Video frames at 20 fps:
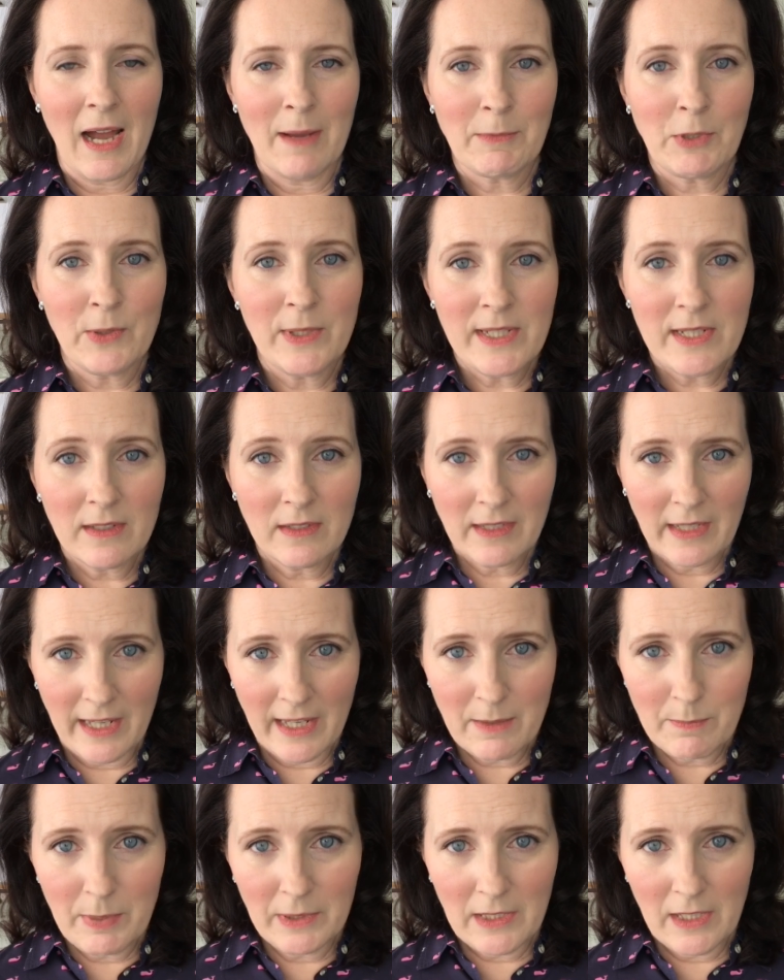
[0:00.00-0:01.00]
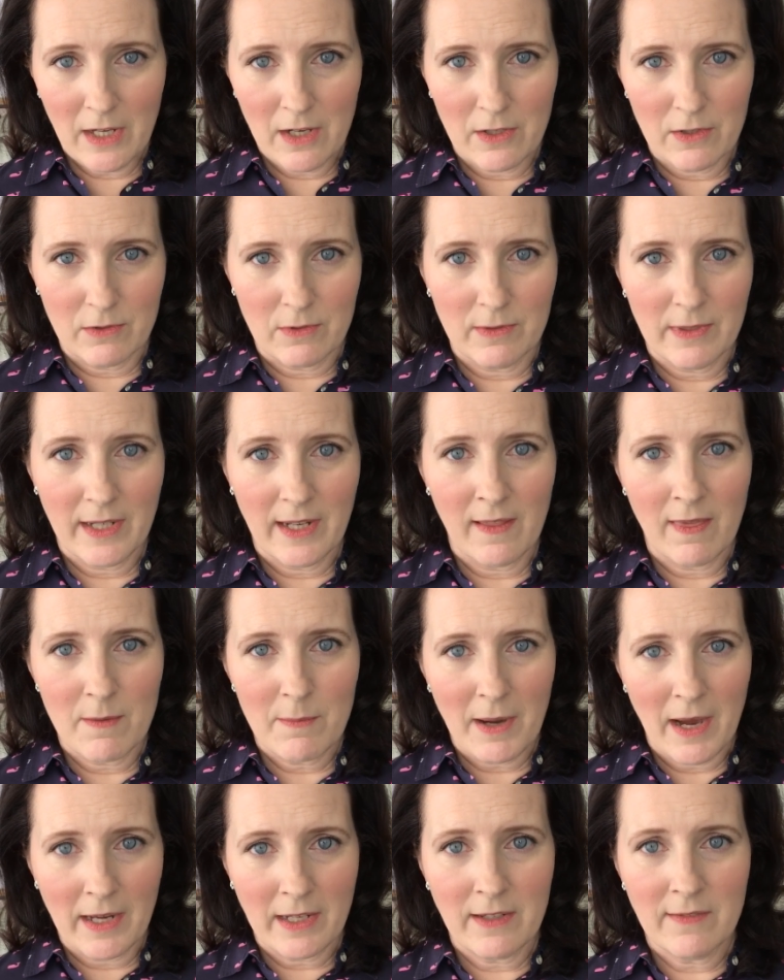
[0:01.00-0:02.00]
I'm going to link below in
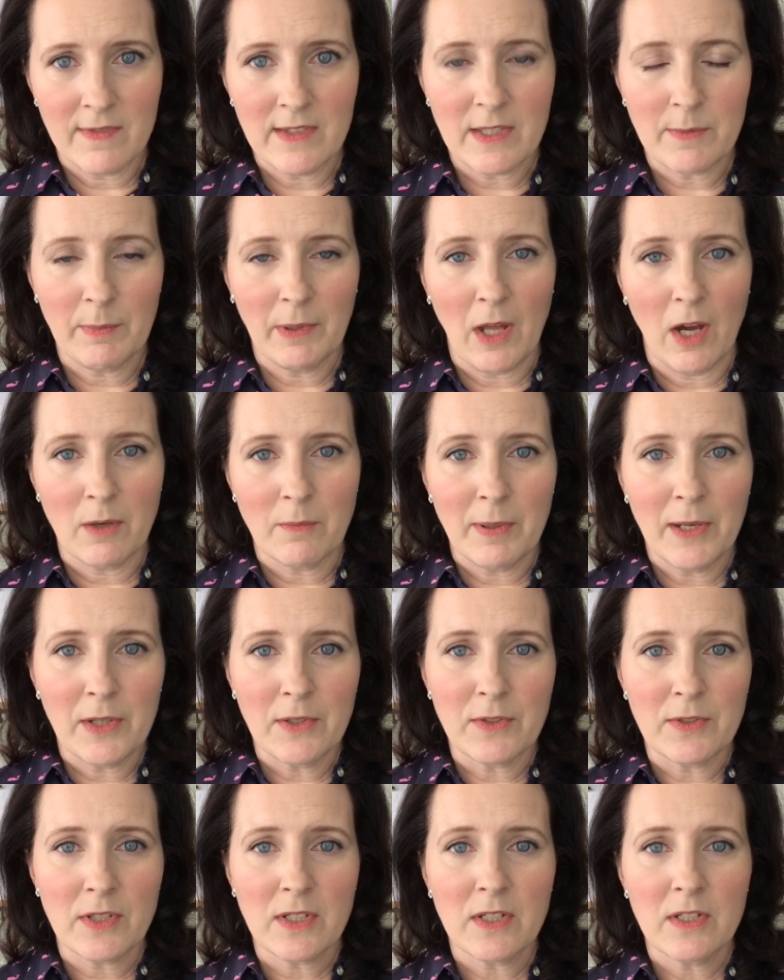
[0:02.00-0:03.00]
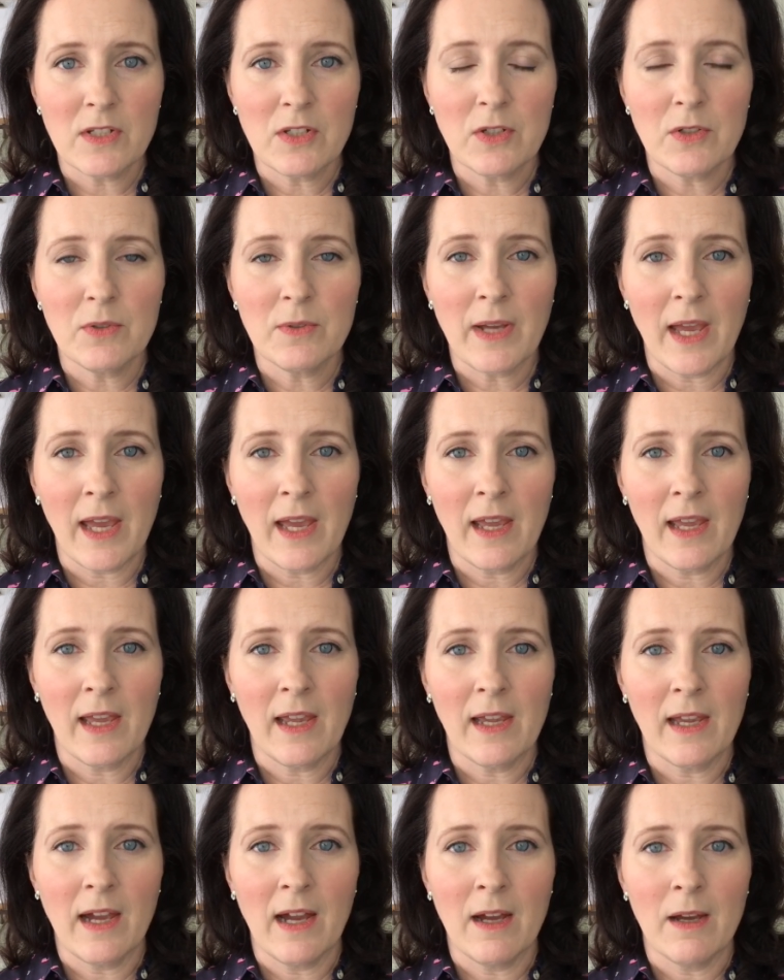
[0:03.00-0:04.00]
the body of this blog post to
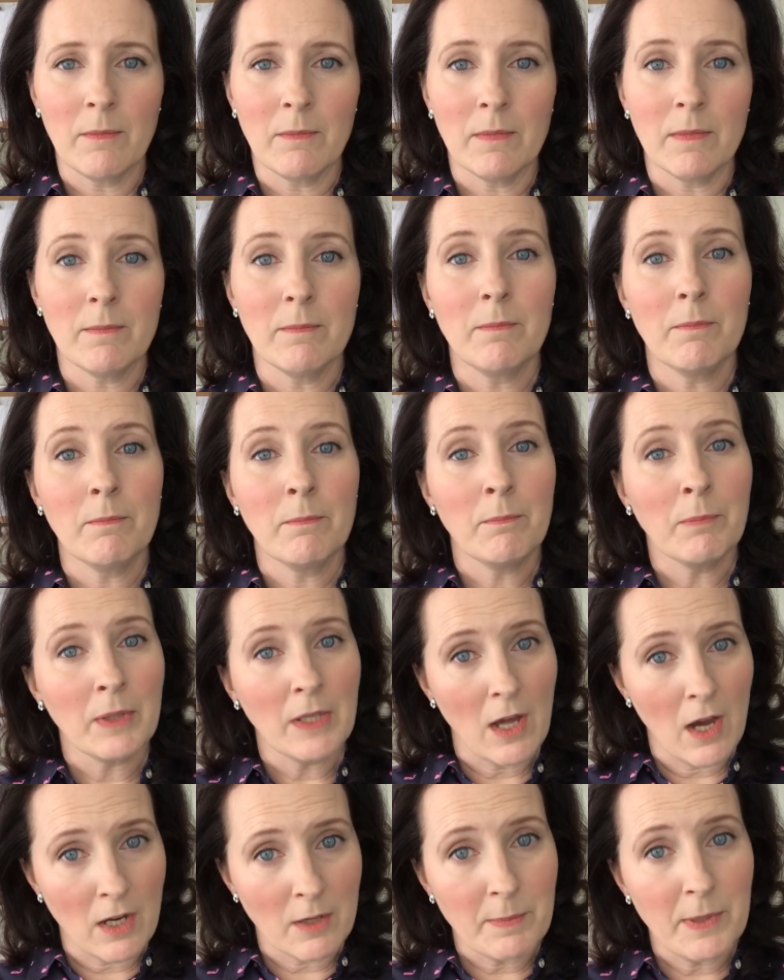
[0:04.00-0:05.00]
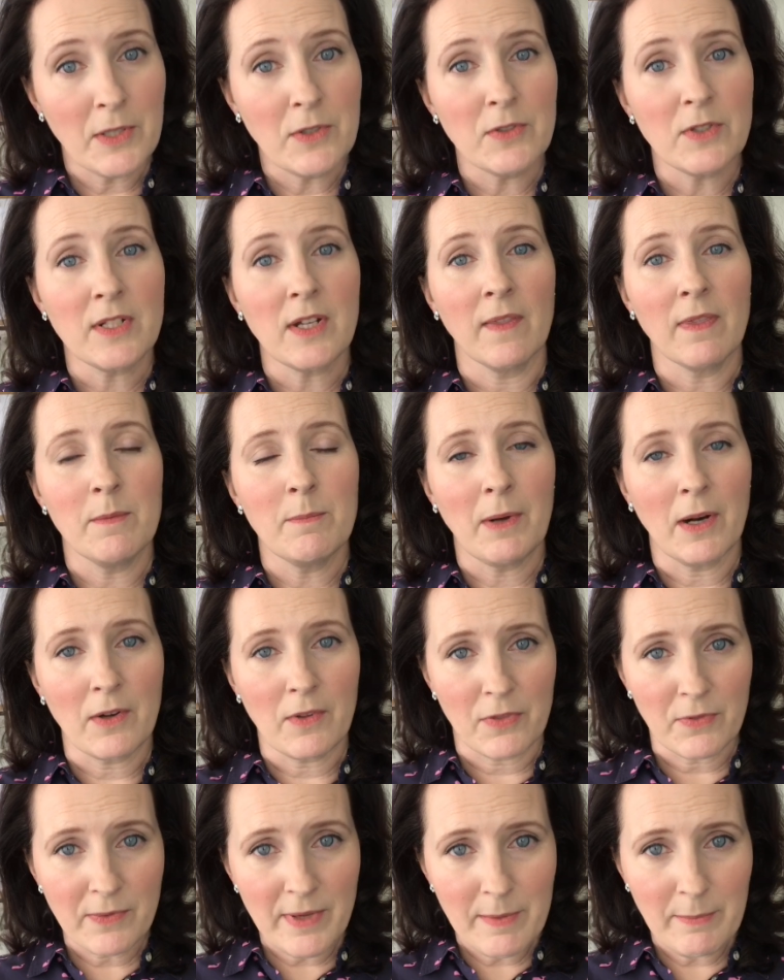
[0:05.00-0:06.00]
a blog post on the
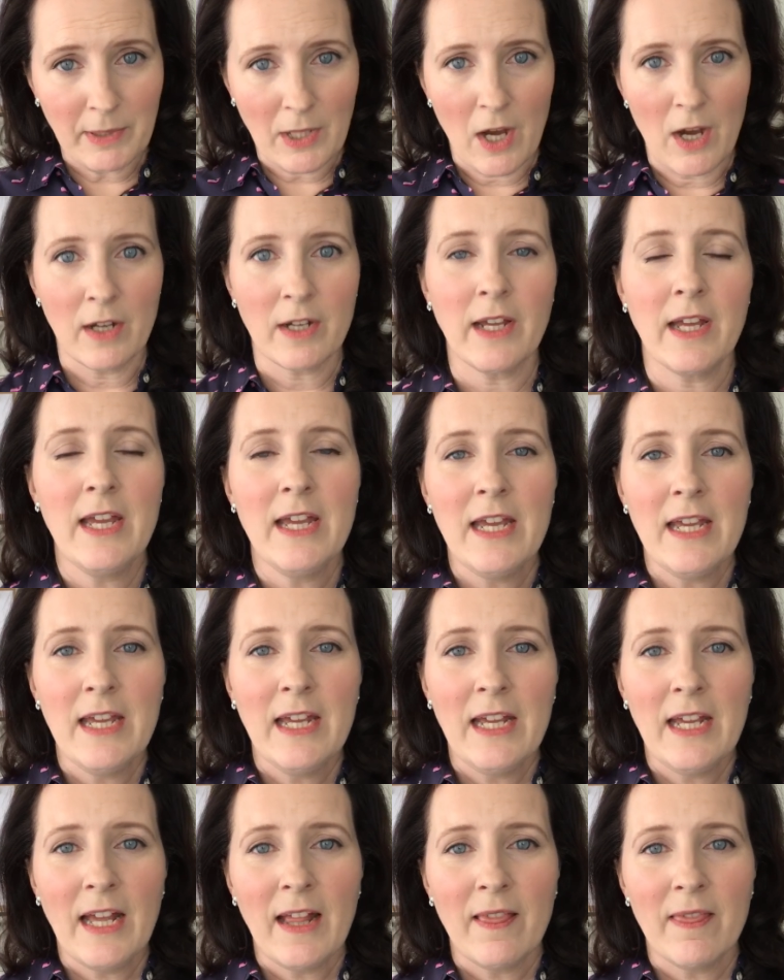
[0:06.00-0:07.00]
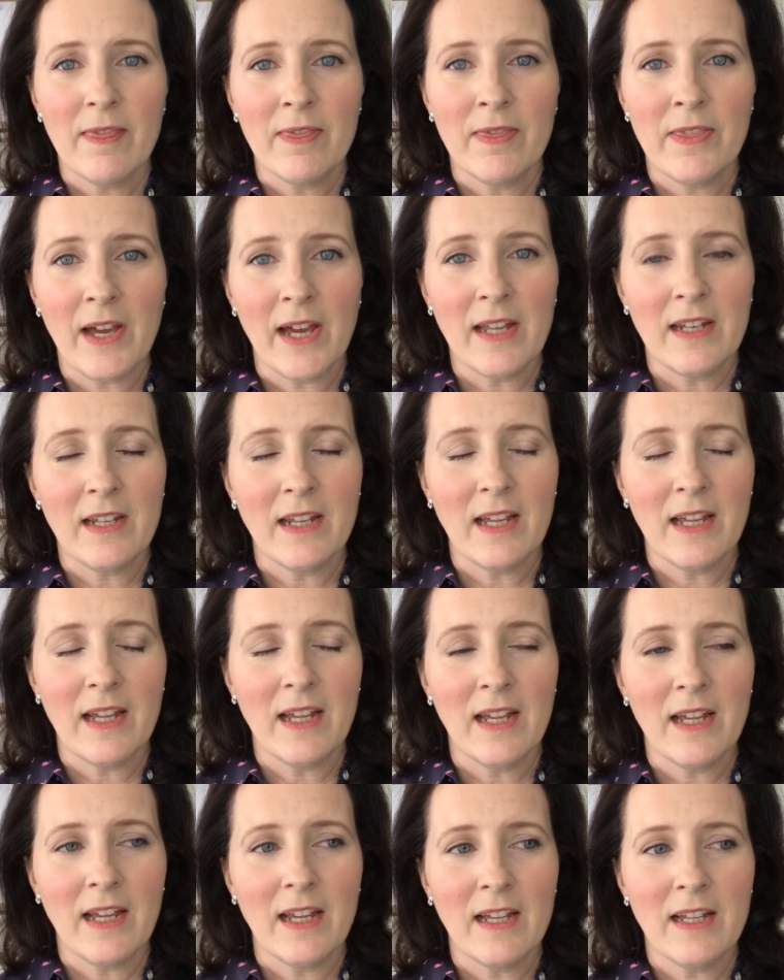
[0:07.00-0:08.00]
Barre3 blog that
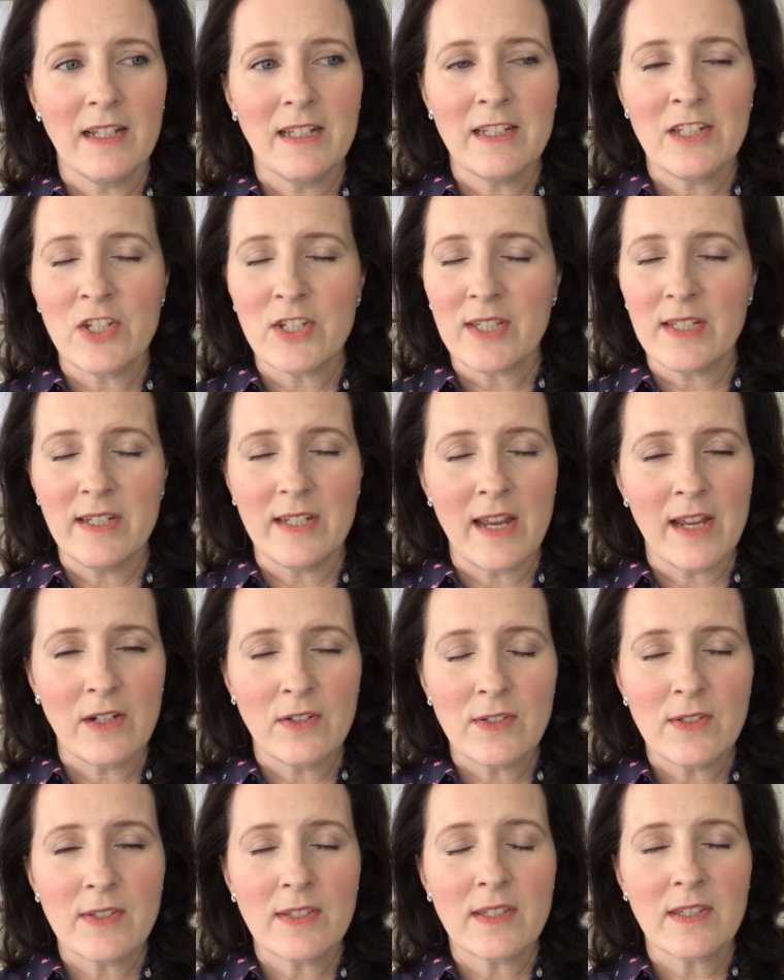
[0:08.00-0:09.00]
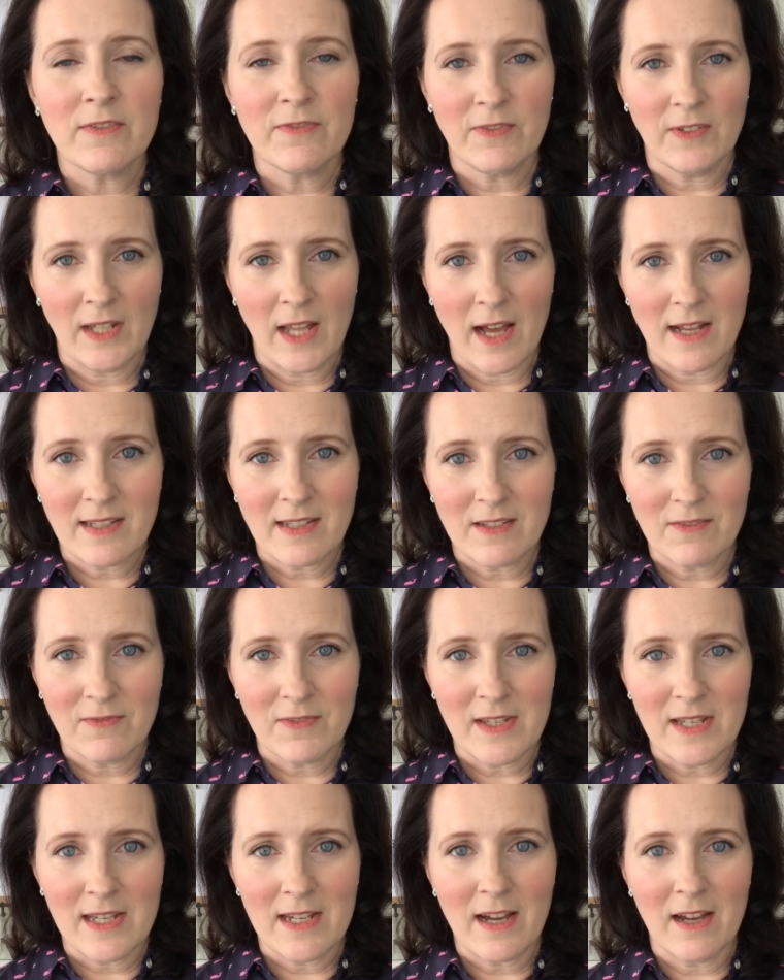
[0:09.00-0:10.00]
just nails the
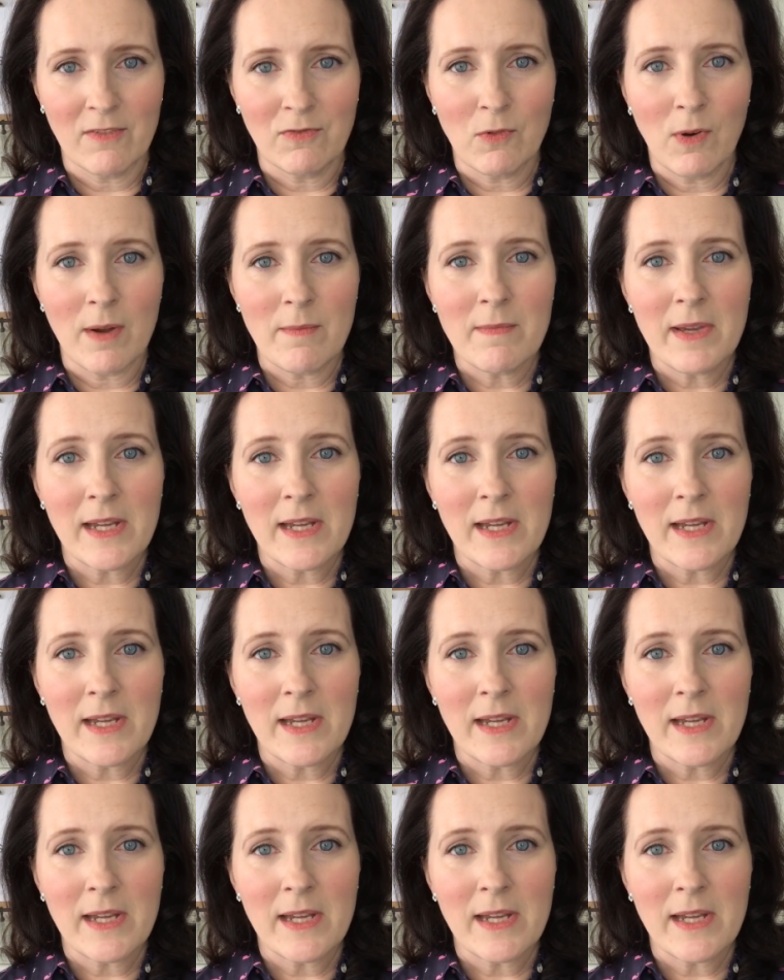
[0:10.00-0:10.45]
philosophy of what